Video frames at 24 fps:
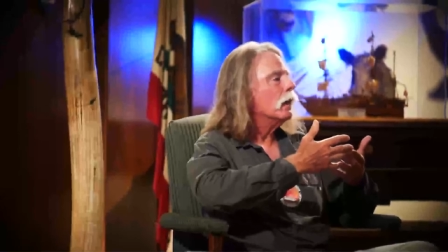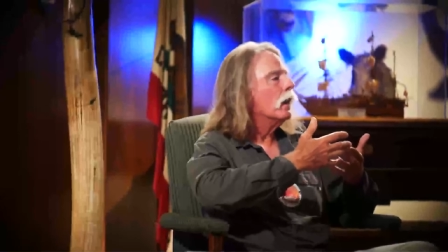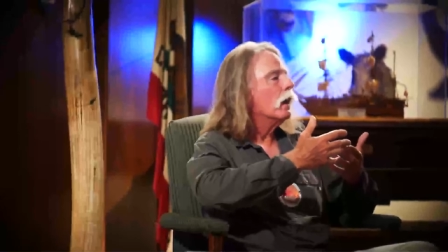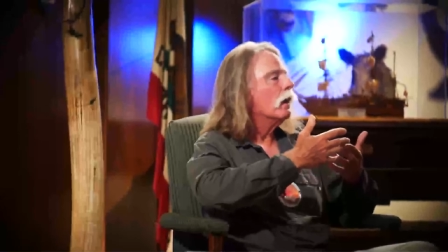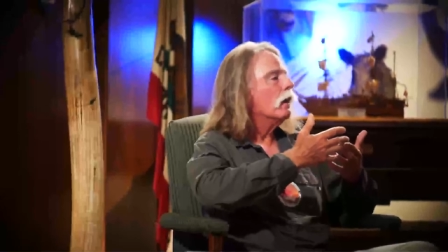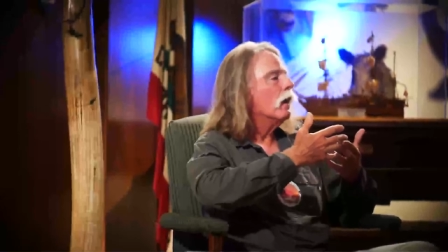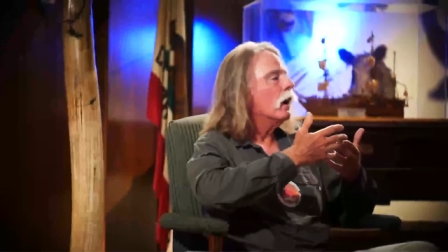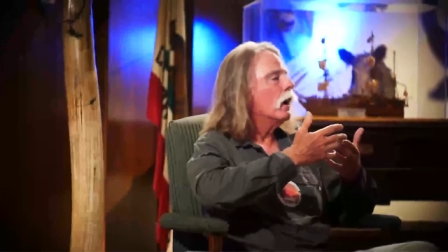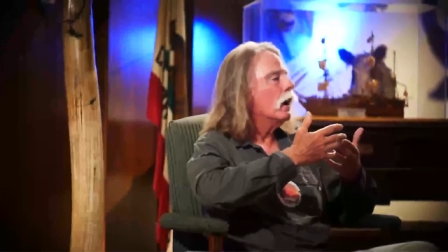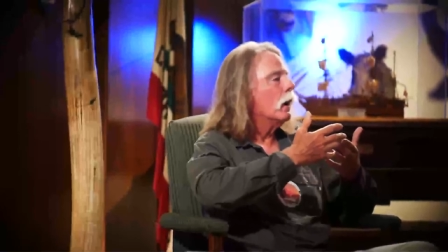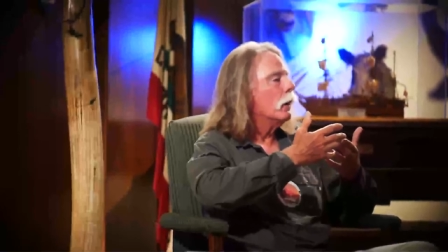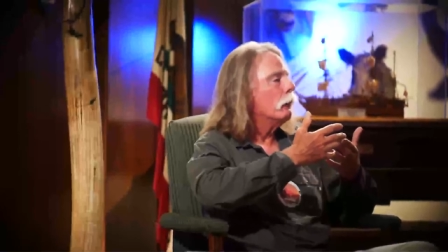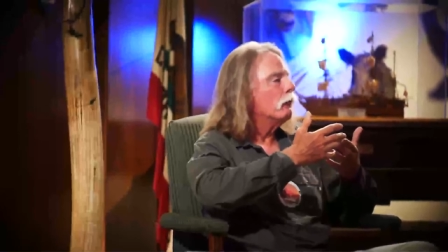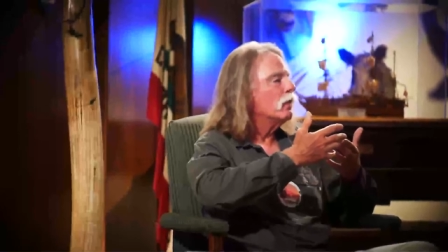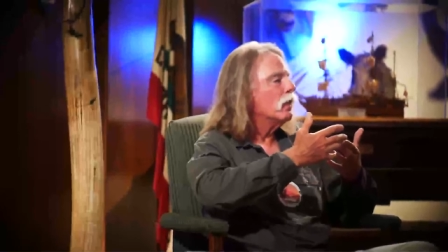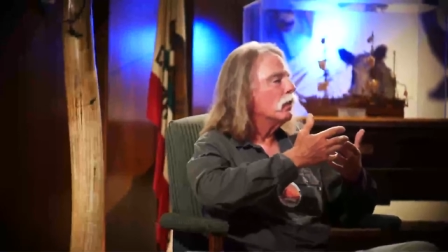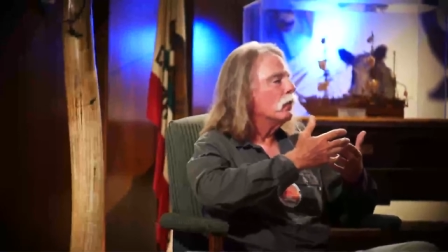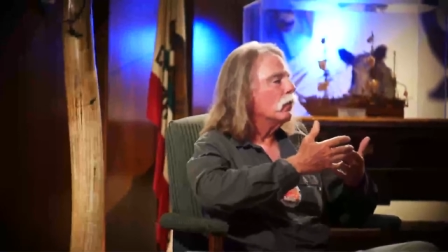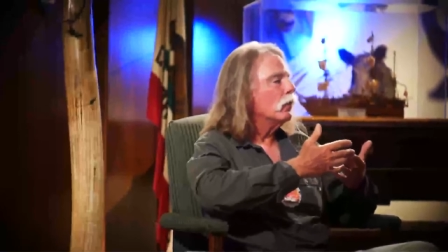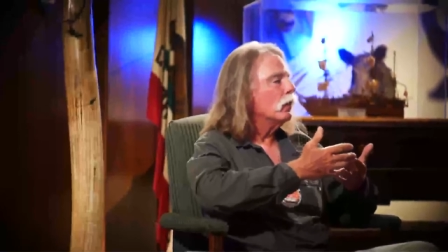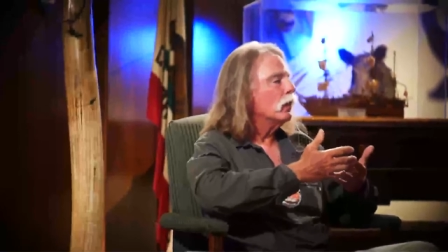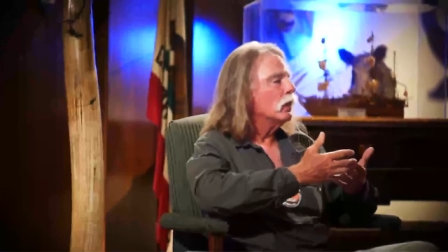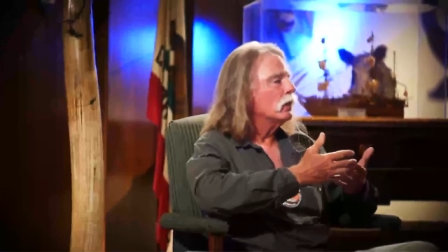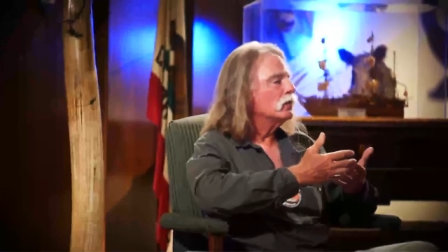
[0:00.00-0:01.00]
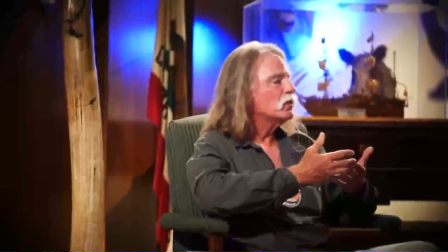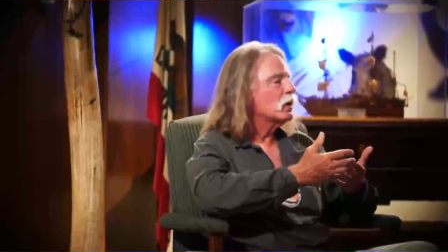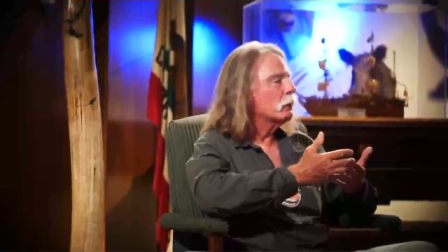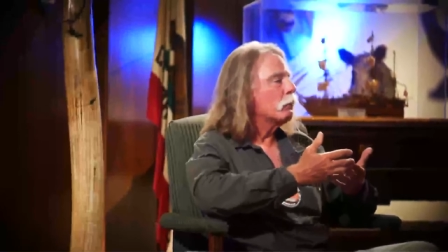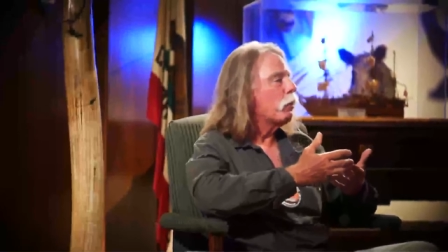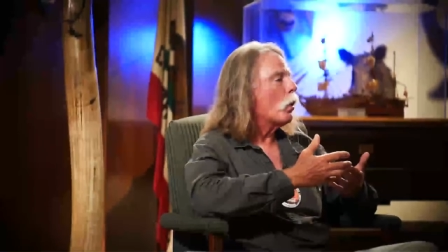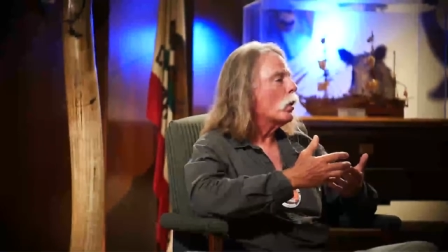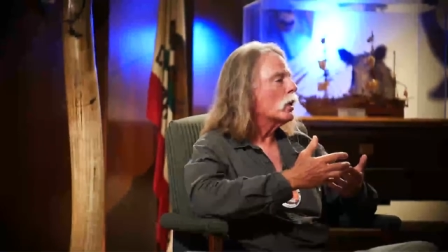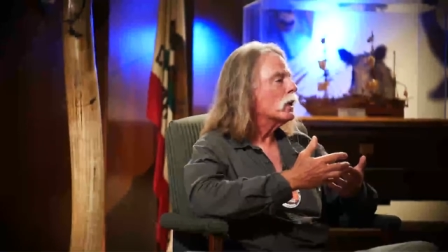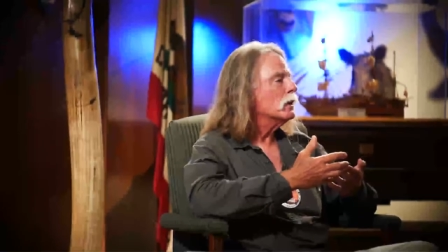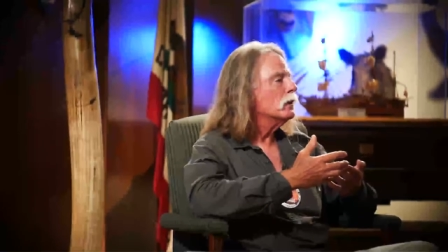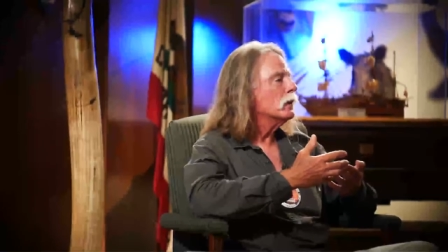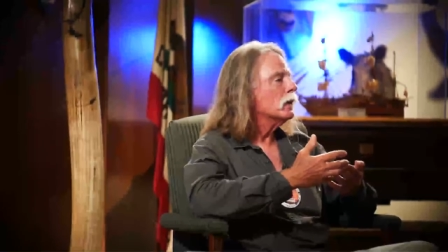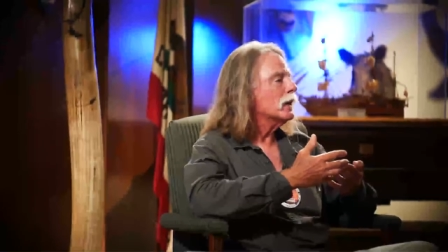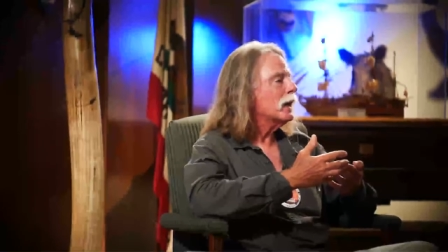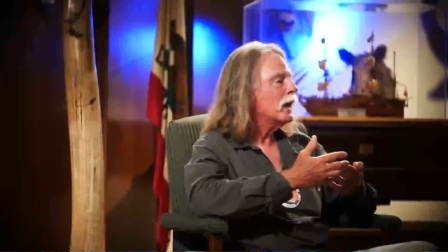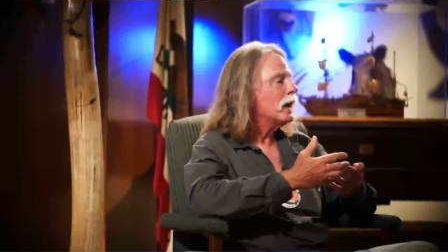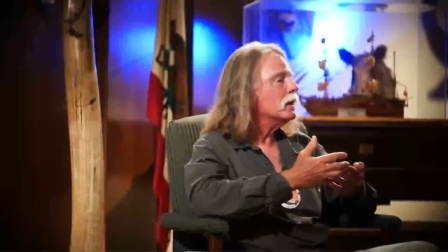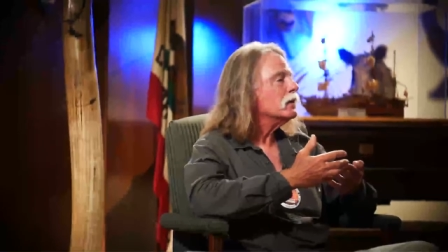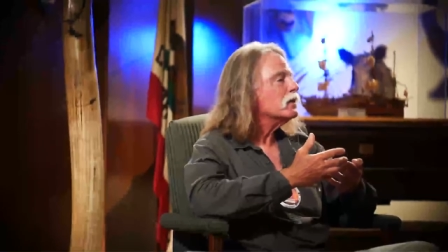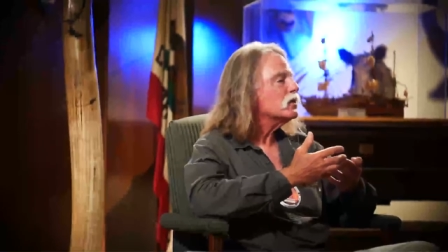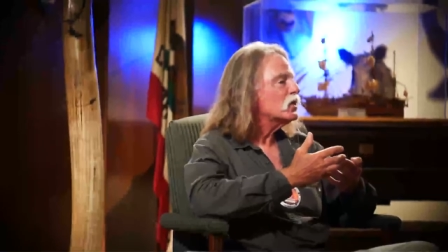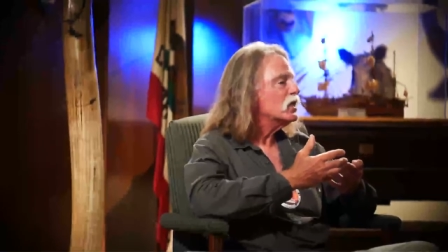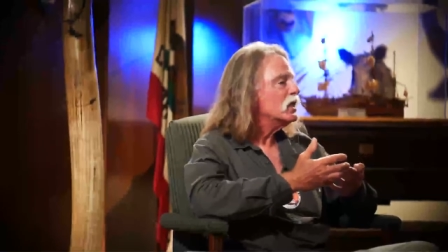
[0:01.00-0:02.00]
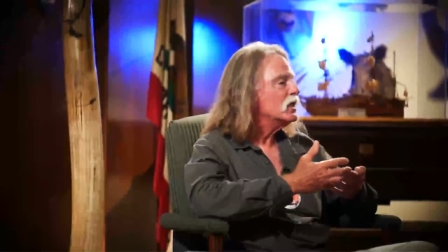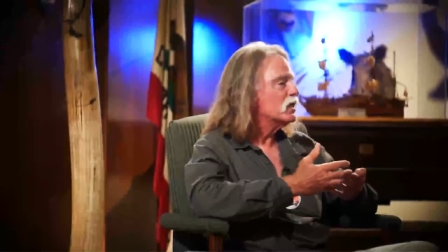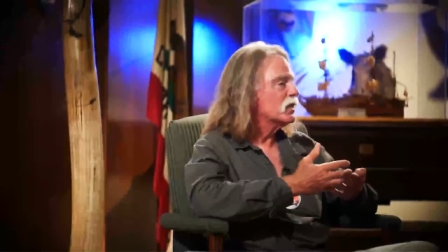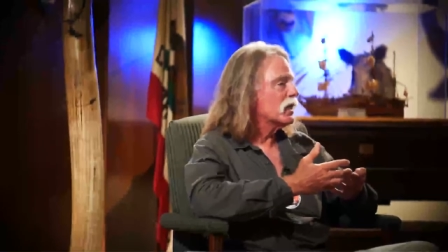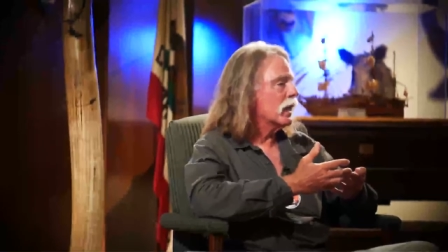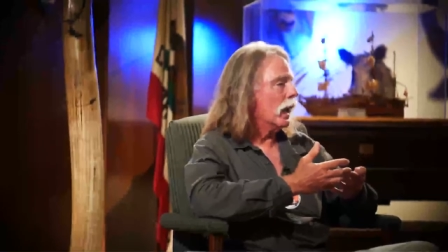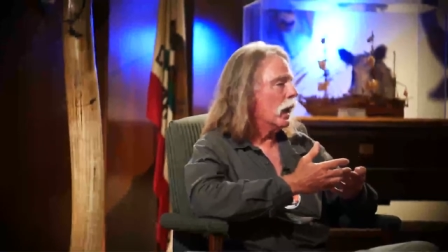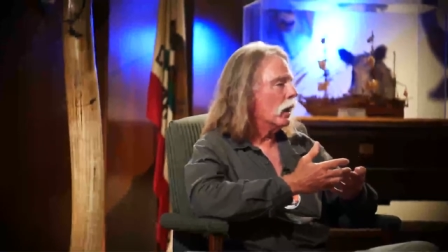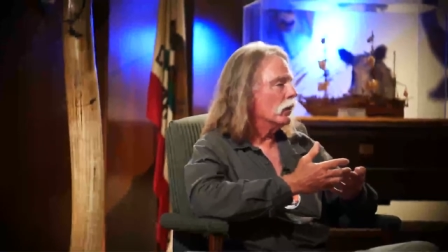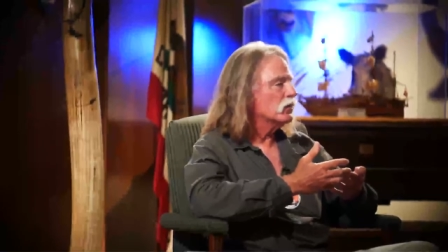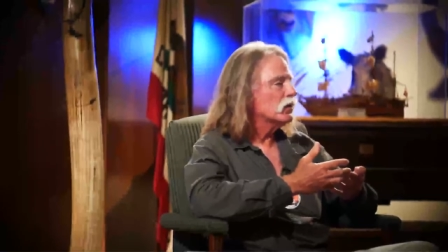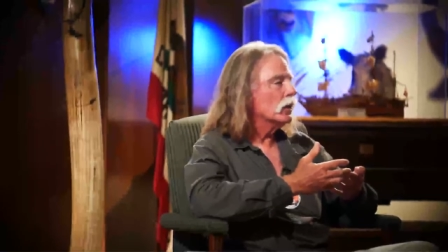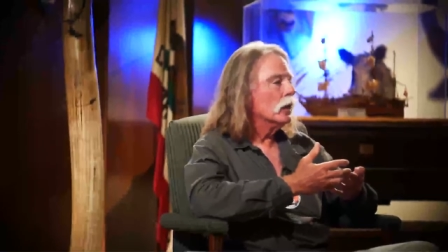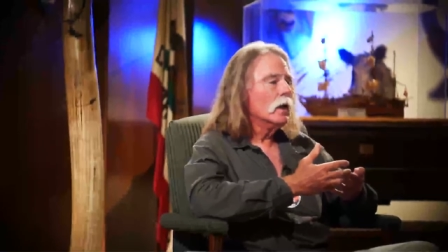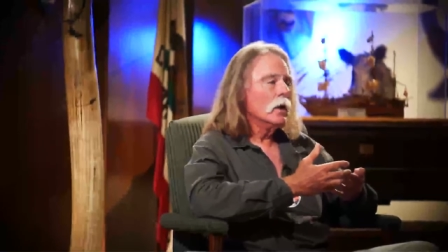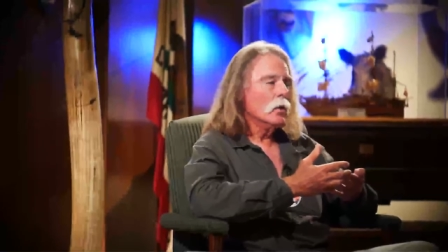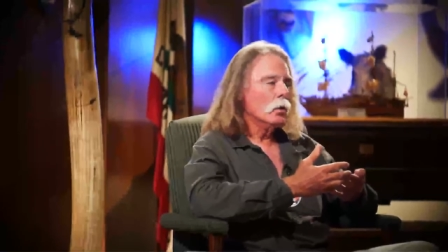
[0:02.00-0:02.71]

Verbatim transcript: um, supporting the Kent Sea Scouts,